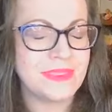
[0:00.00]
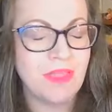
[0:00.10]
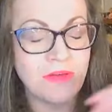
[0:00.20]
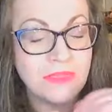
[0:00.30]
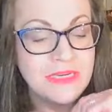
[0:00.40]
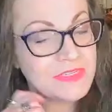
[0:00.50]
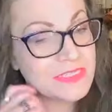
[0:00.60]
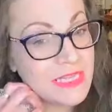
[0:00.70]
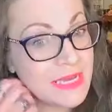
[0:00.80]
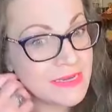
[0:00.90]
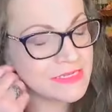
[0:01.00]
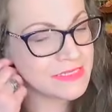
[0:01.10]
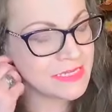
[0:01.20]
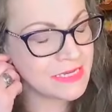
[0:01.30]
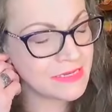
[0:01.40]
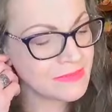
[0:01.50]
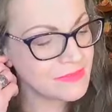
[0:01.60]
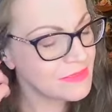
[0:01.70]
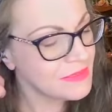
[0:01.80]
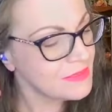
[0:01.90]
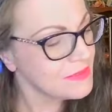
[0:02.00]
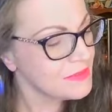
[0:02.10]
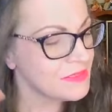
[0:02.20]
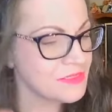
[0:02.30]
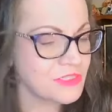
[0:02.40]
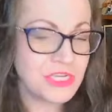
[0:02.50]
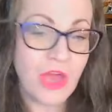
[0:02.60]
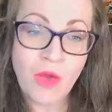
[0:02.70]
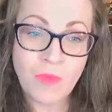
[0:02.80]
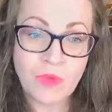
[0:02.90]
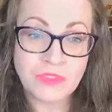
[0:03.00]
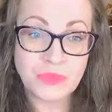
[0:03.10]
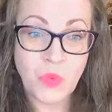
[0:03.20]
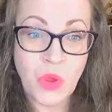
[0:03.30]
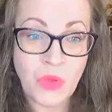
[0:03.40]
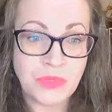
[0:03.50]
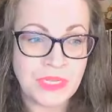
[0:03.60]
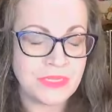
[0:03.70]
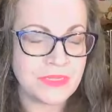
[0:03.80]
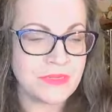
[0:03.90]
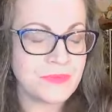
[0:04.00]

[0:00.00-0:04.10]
long live his legacy. She almost ruined it.